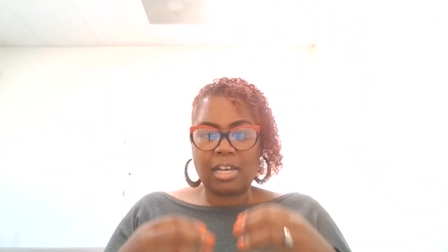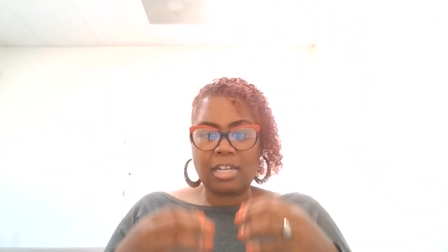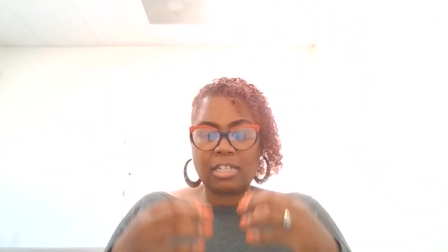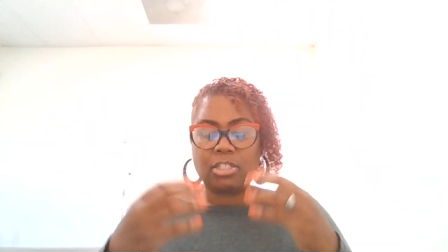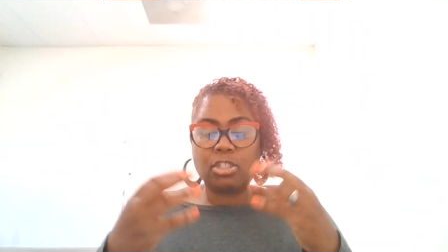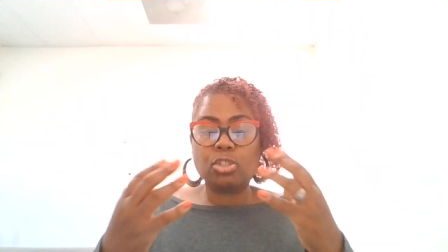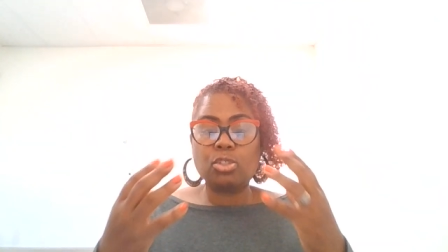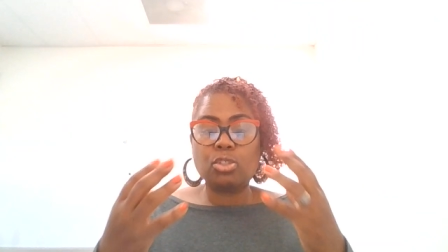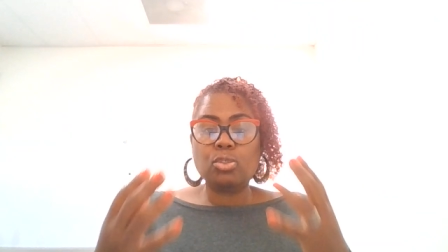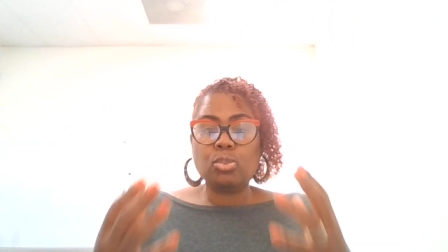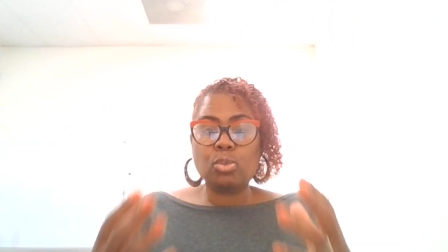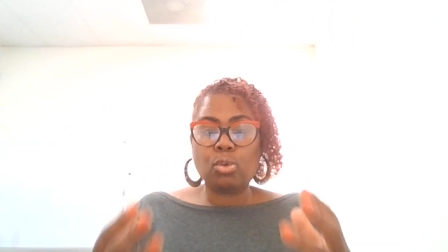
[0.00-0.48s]

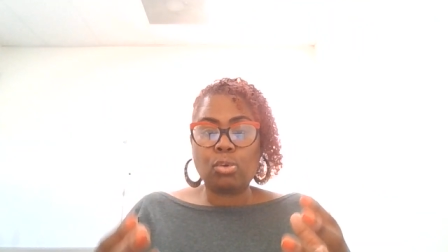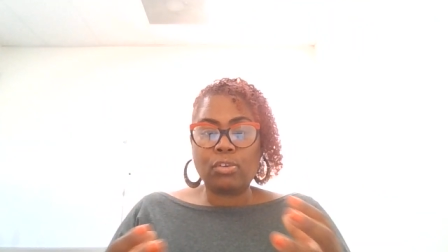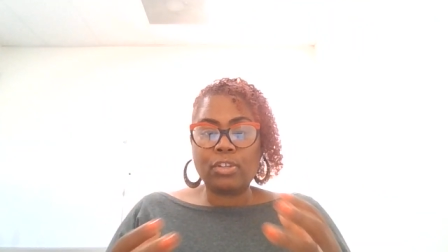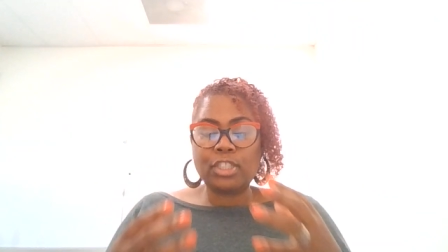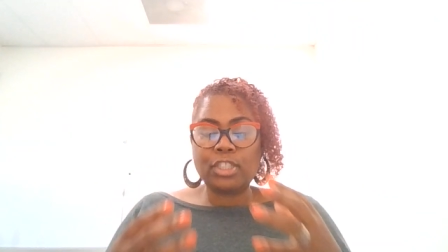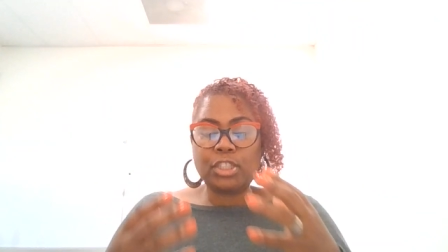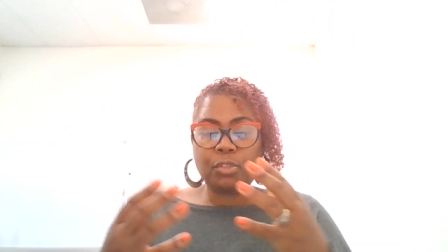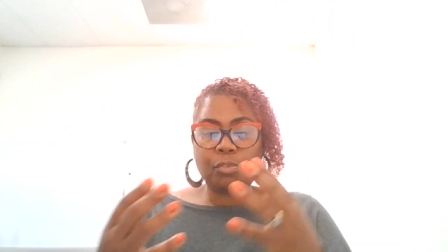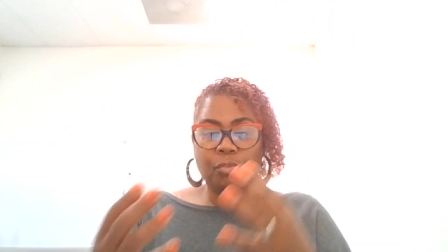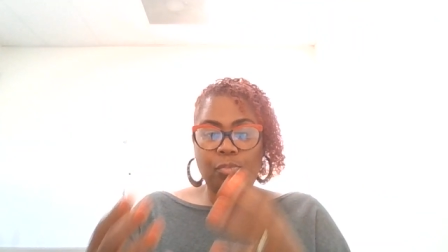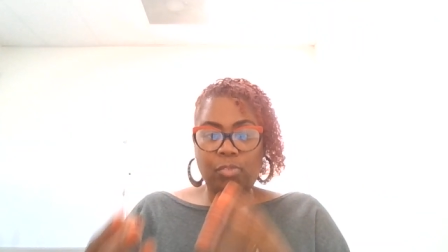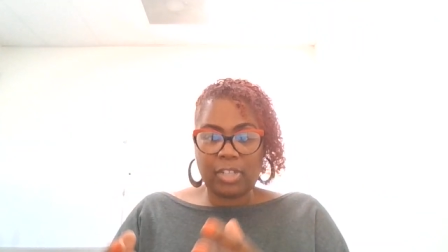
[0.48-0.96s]

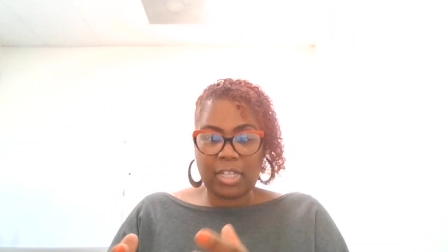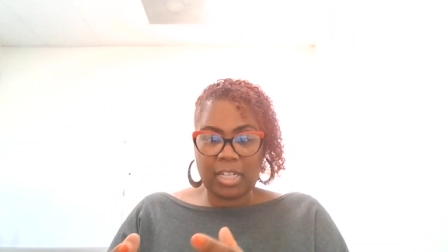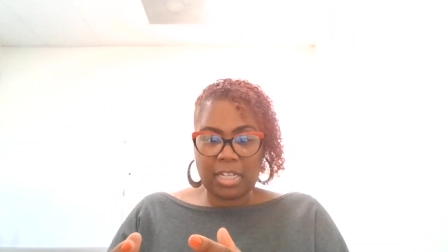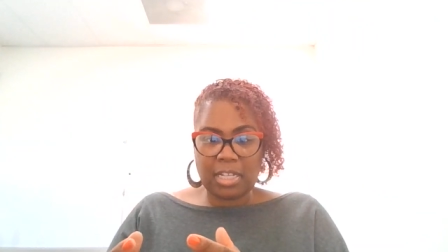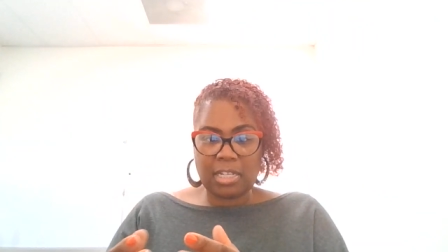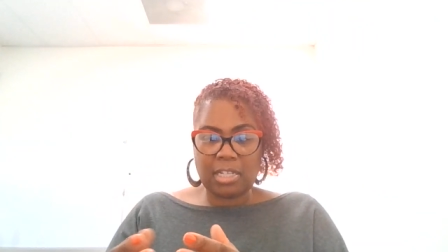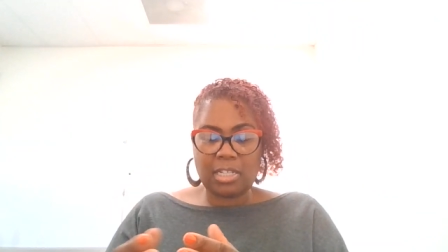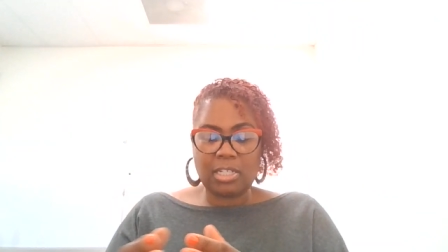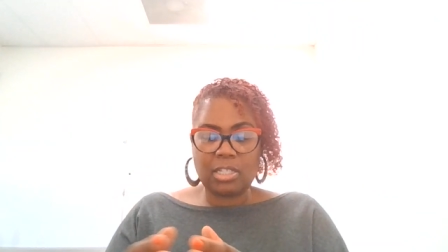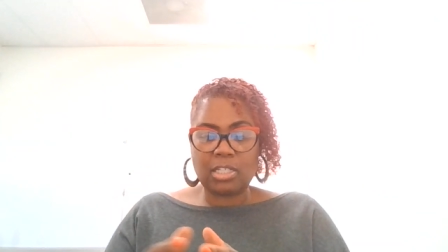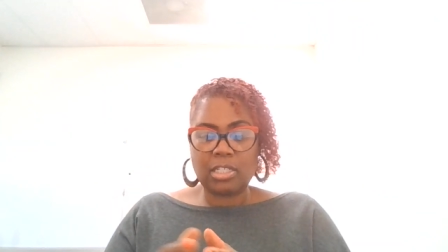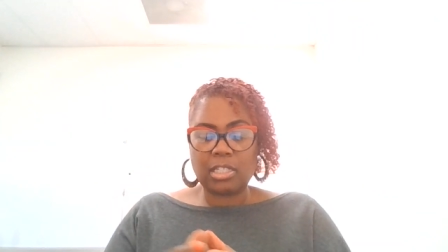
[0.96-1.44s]
storage
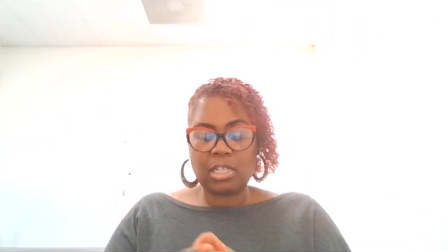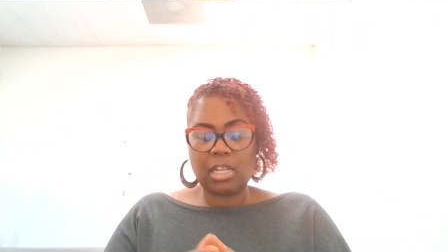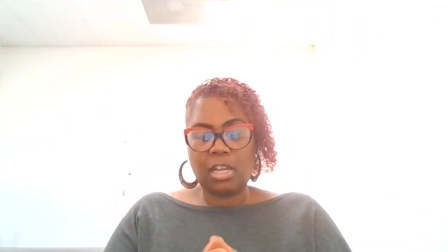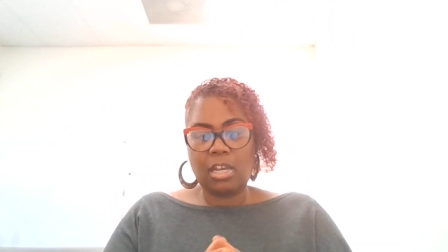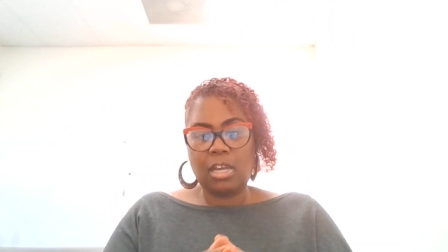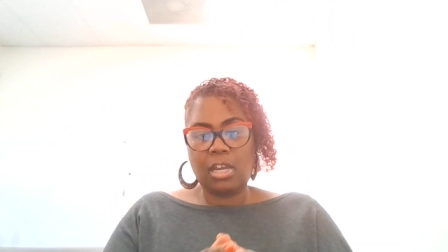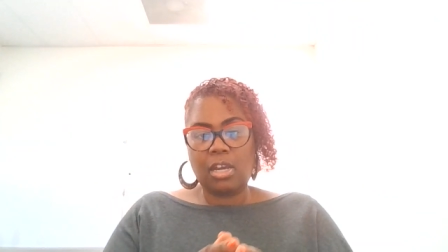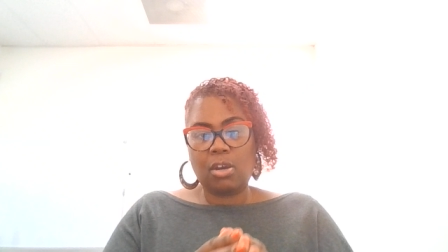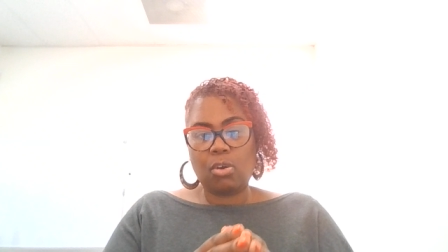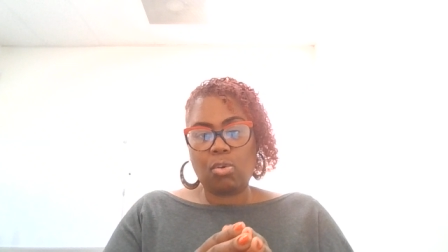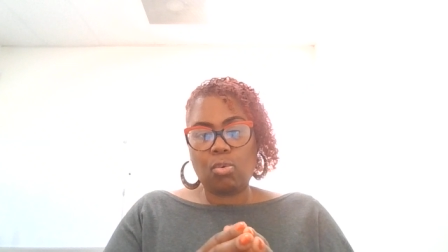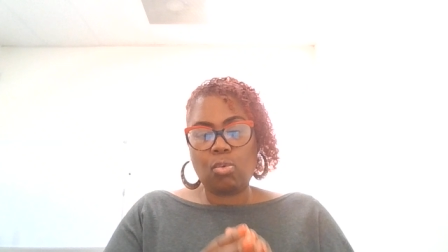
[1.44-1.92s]
fees
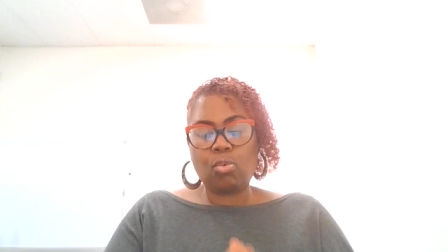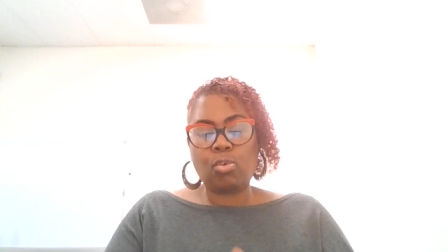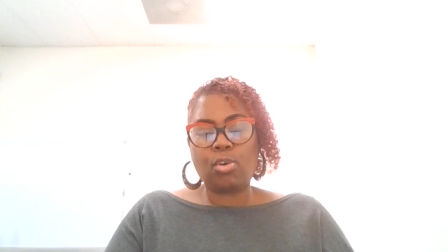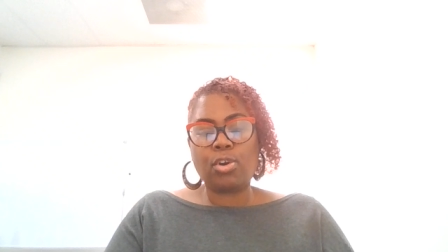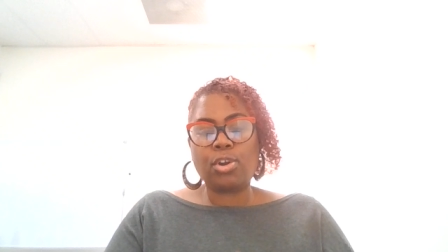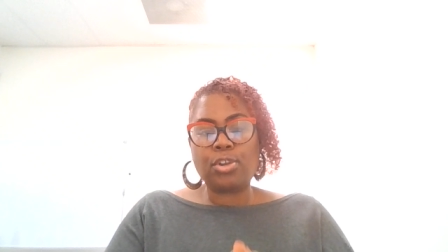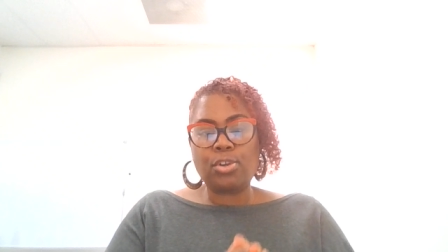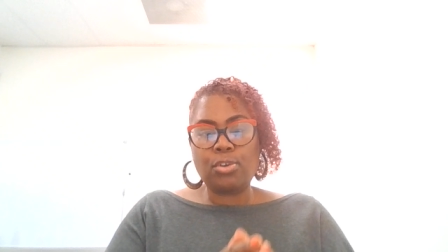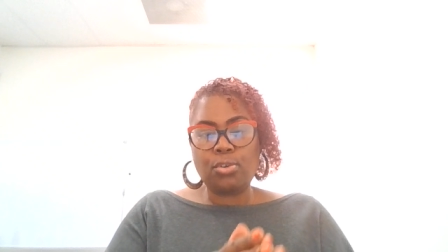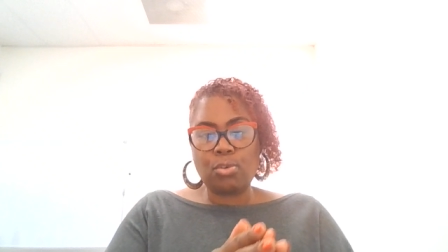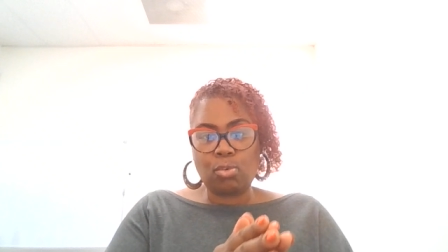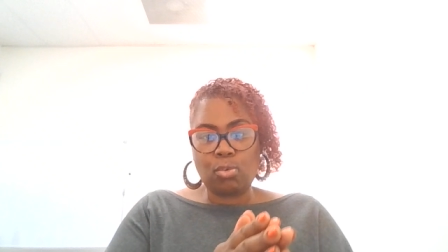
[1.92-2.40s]

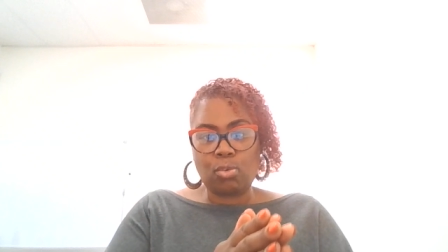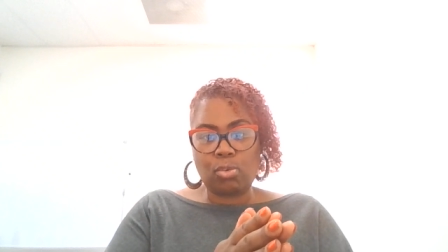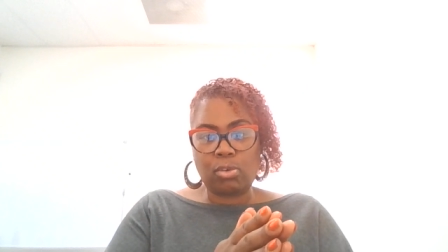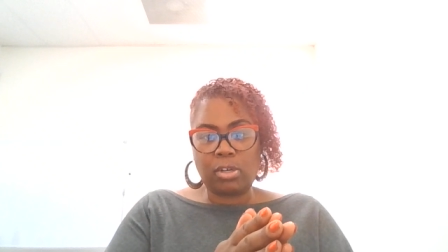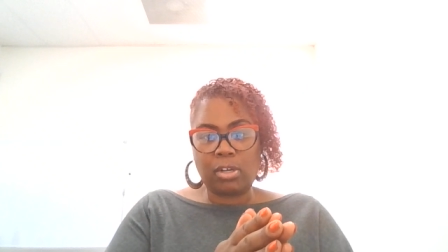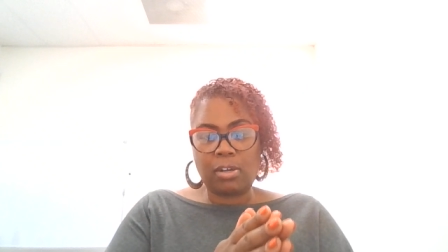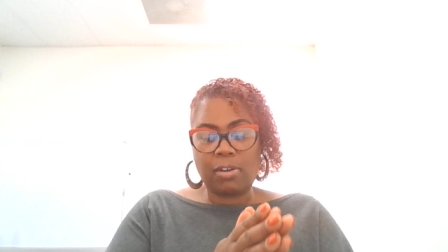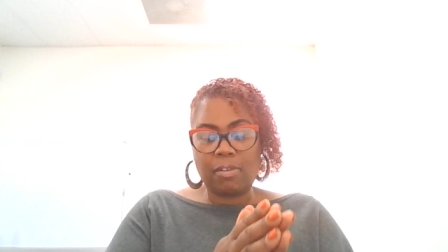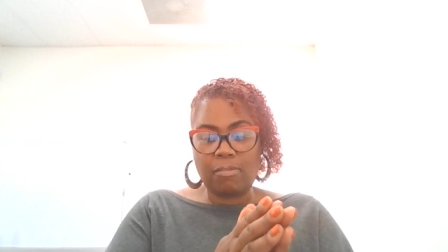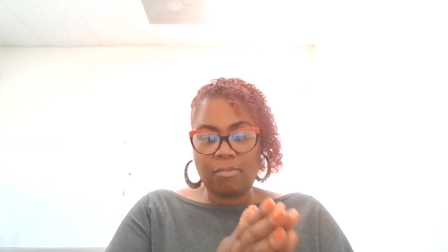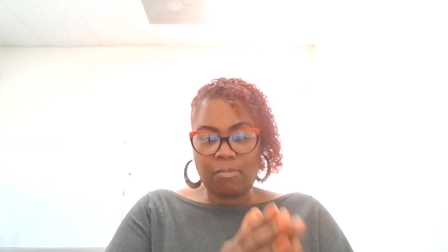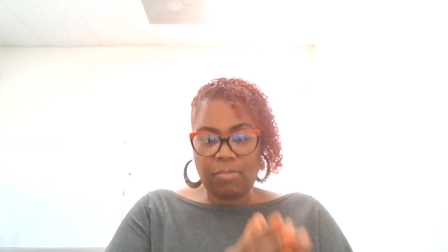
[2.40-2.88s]
on
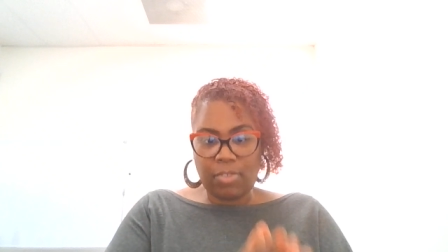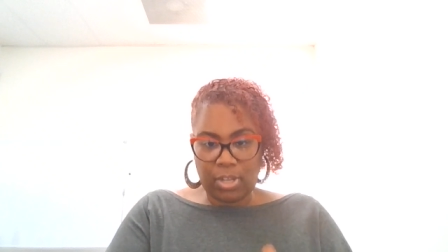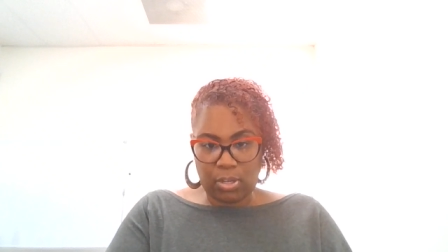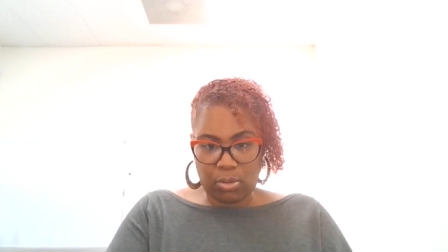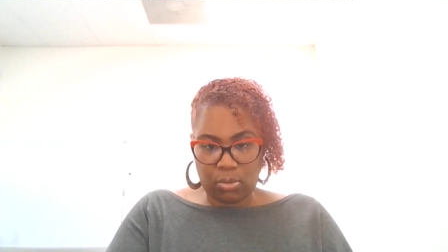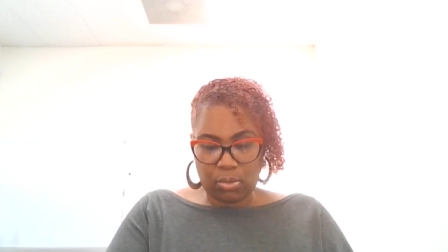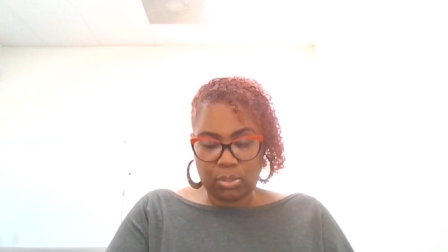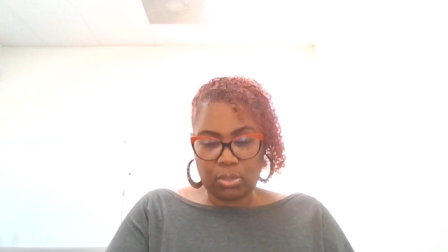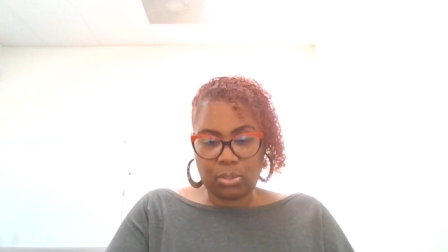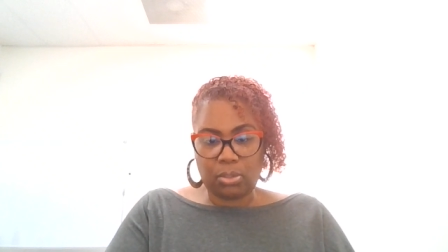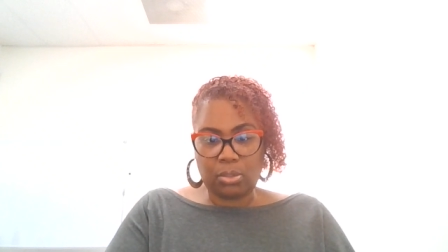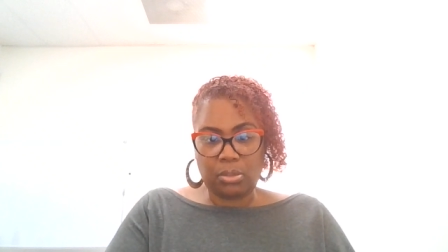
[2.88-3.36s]
your
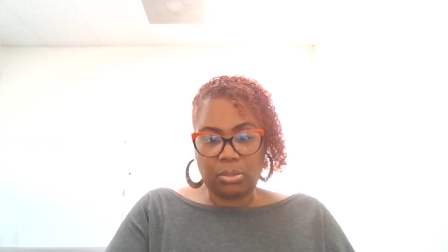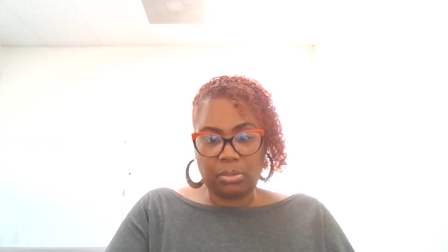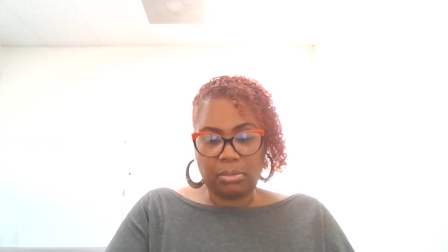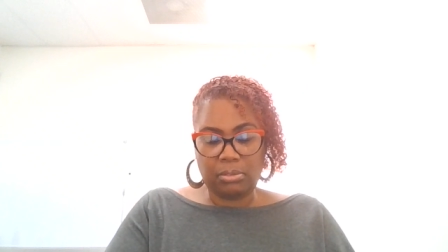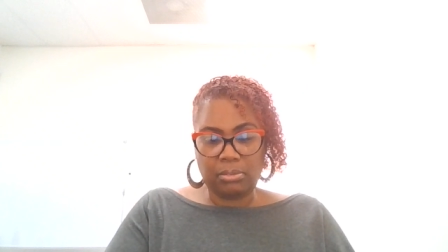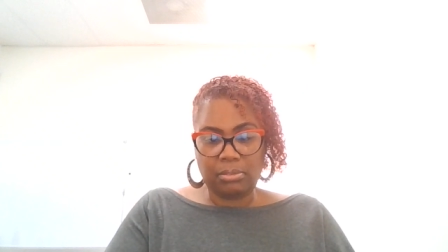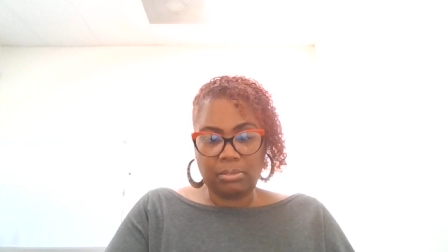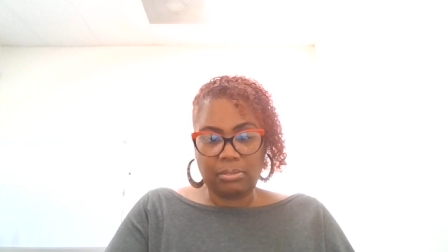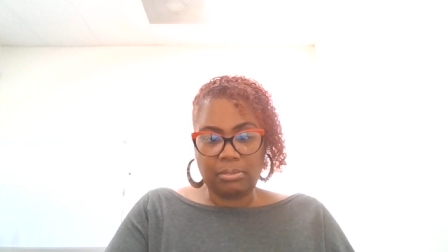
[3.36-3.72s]
vehicle?